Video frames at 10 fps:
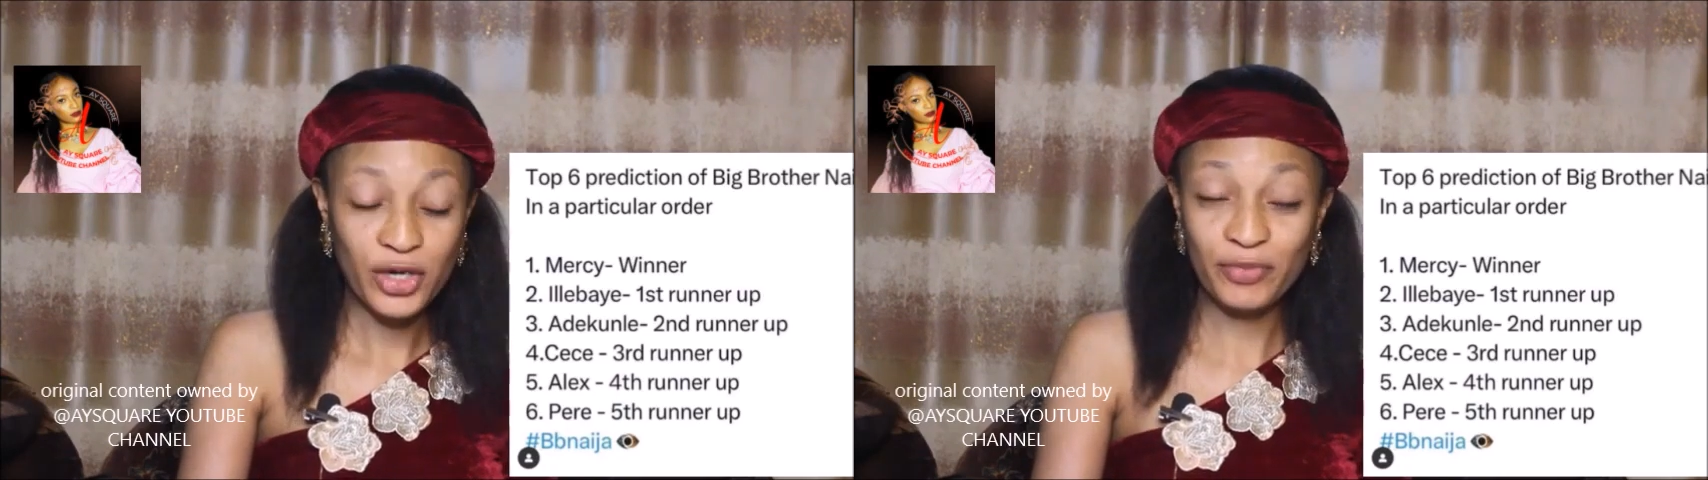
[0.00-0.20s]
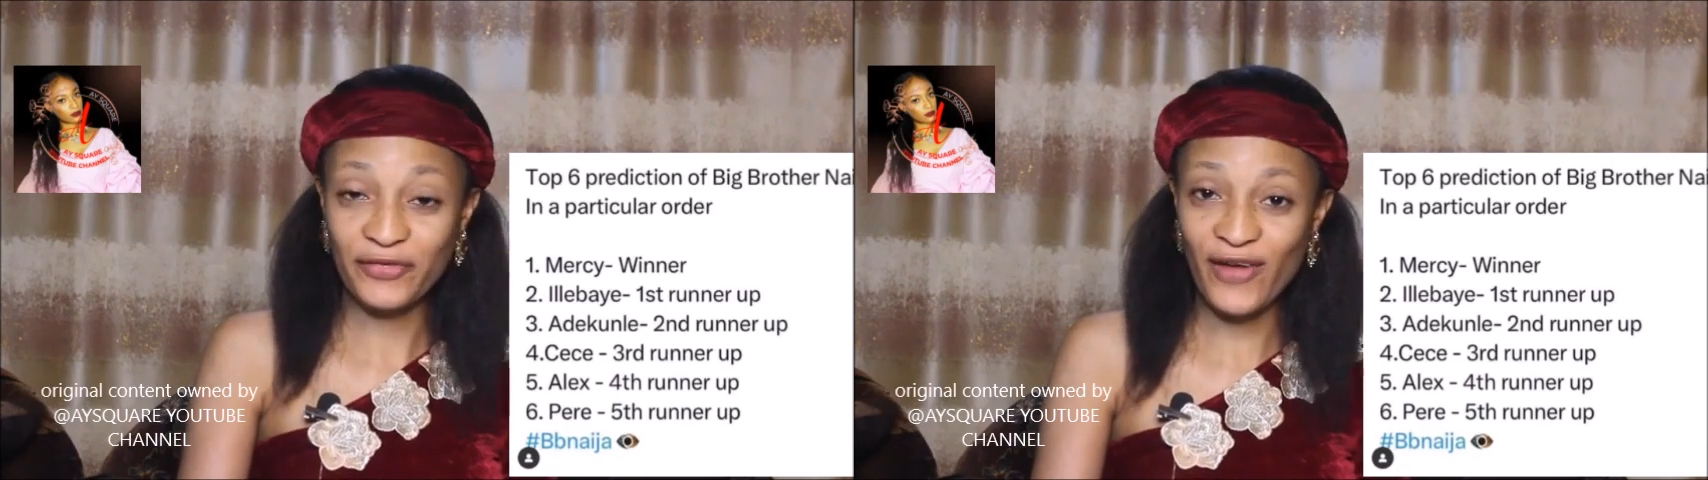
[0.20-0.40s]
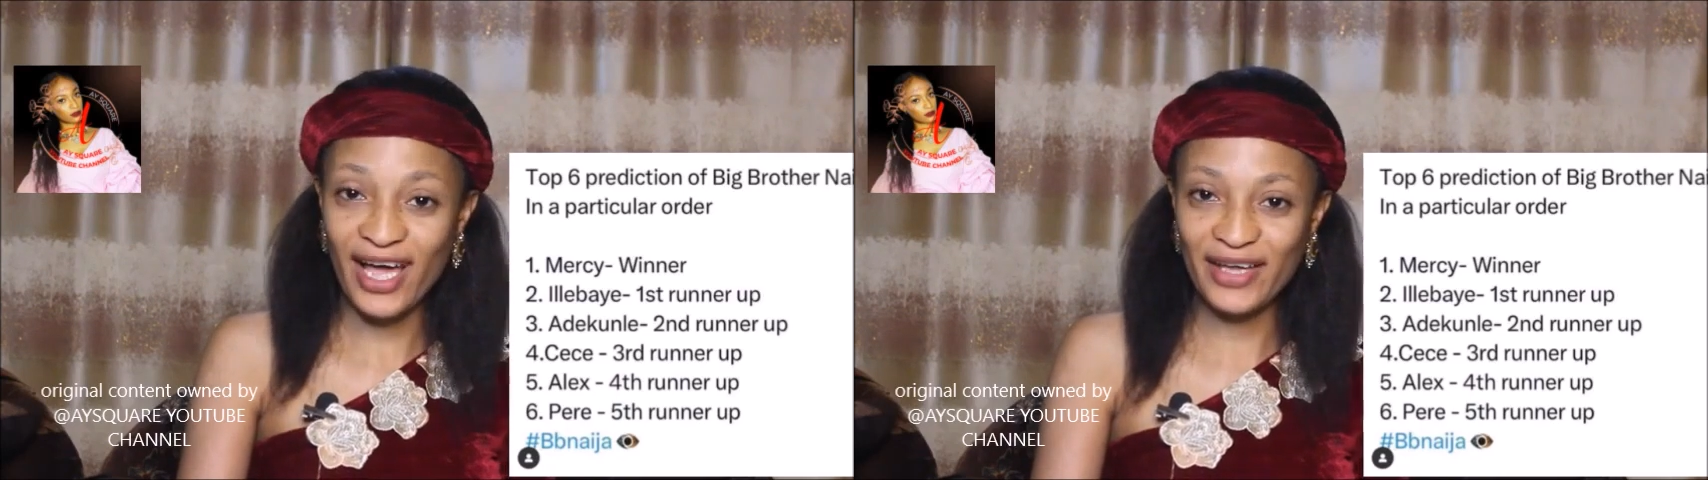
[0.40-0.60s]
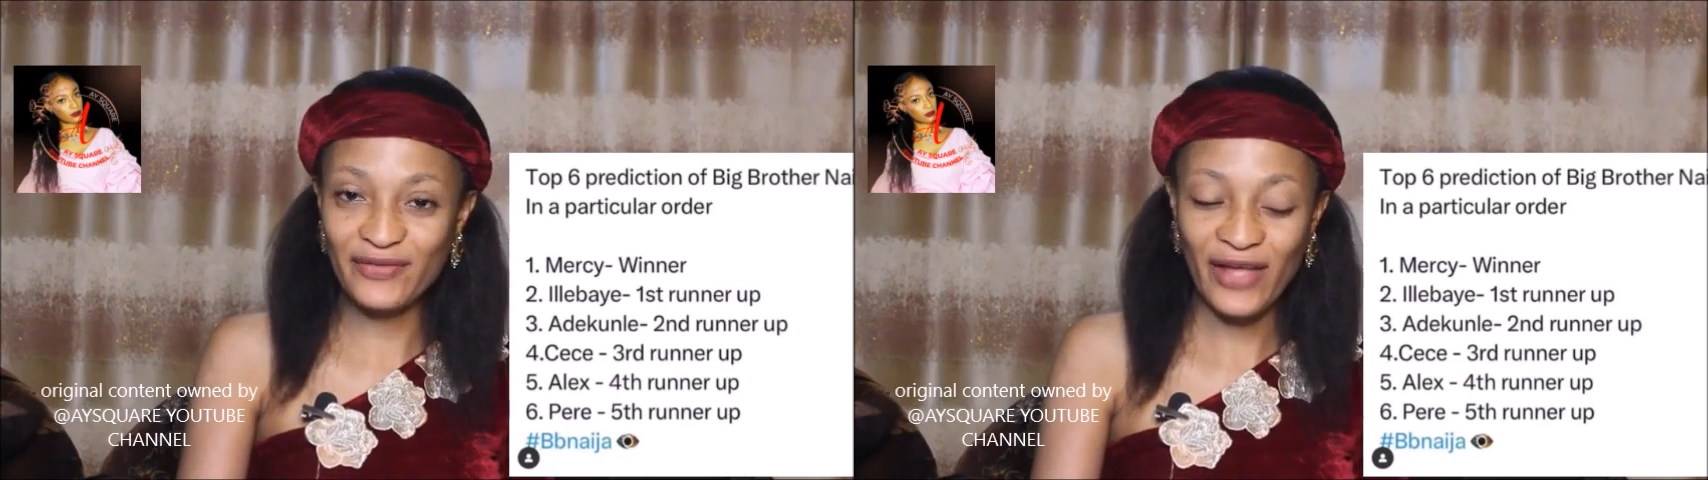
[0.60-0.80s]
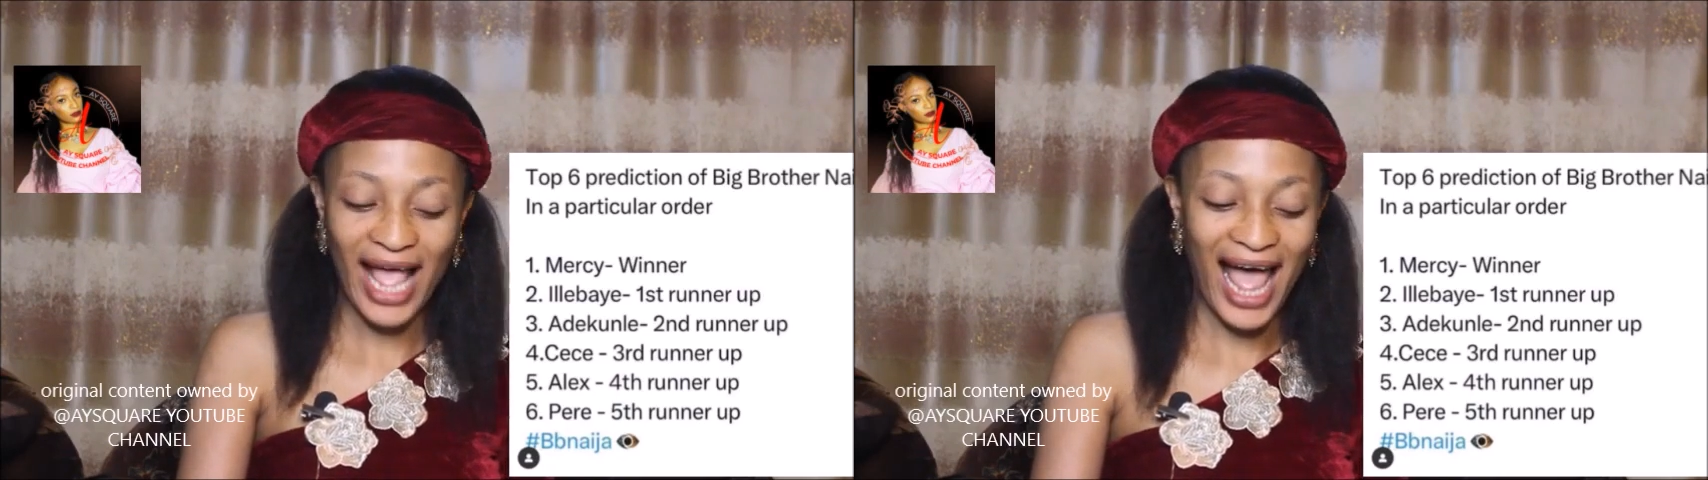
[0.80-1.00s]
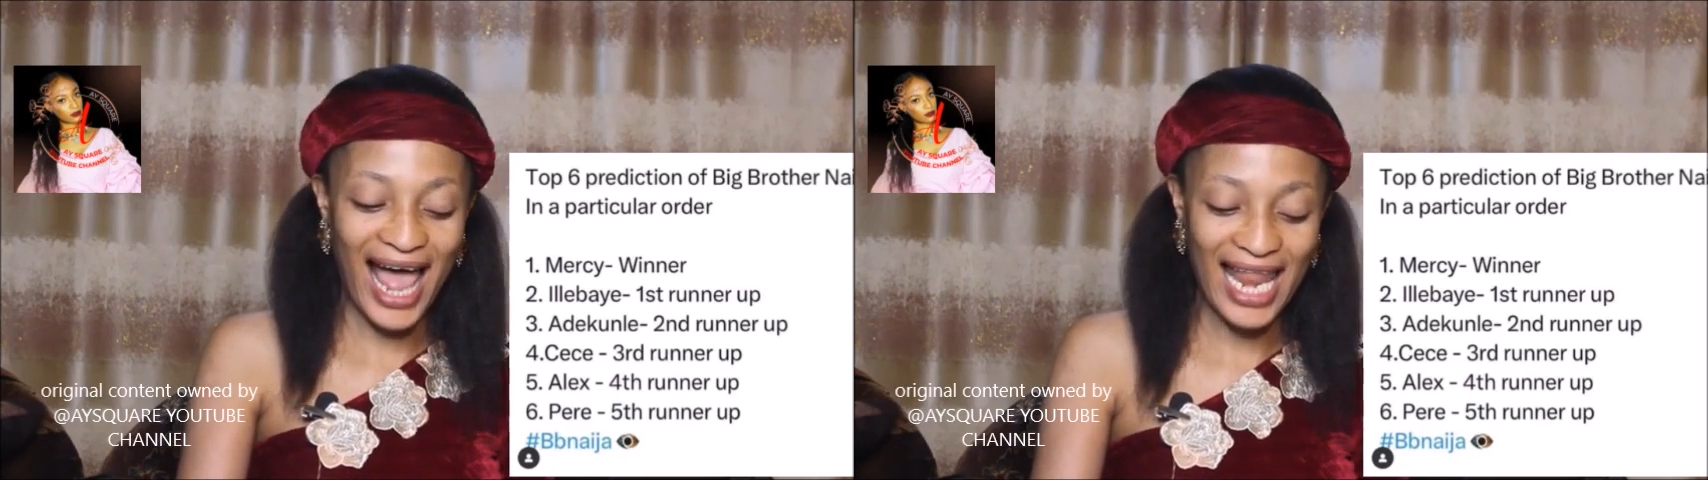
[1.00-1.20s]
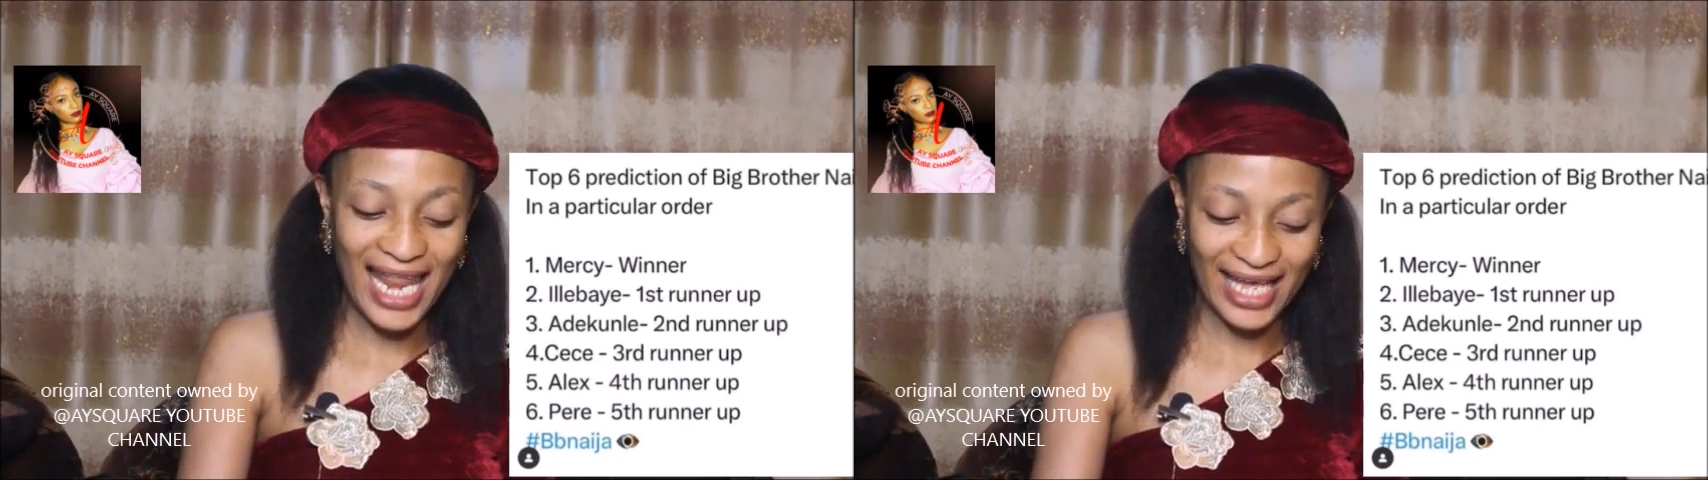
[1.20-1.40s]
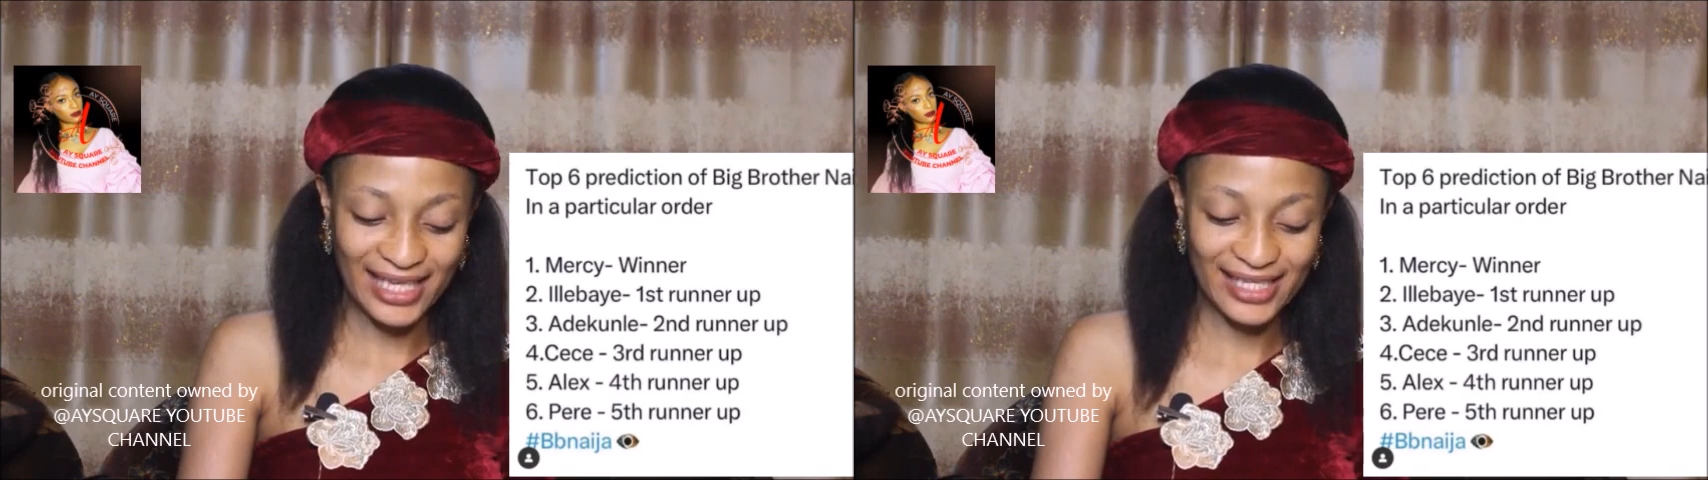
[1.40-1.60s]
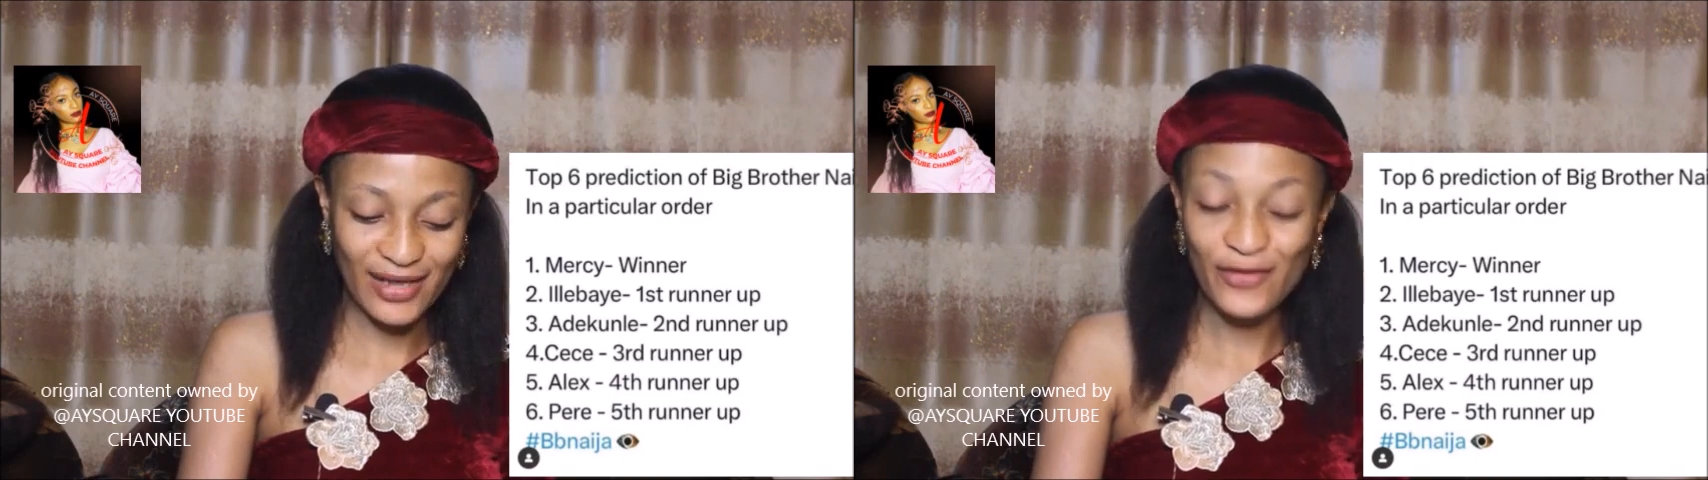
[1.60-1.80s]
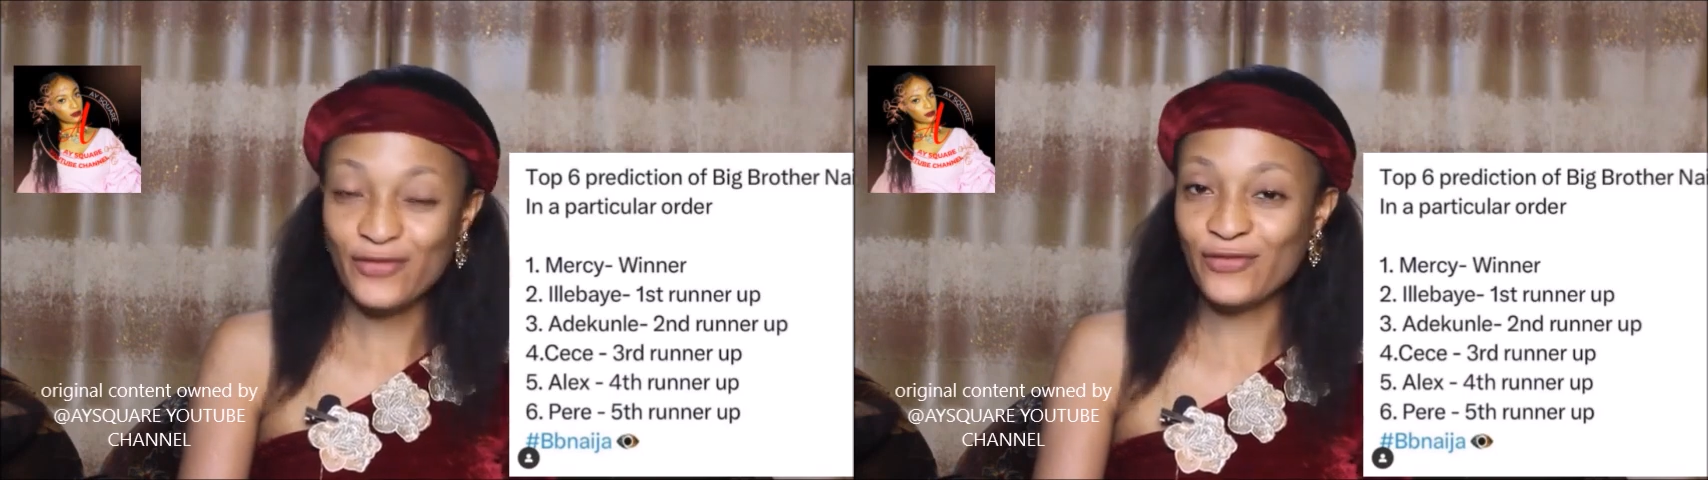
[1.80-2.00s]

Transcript: Number five, Alex,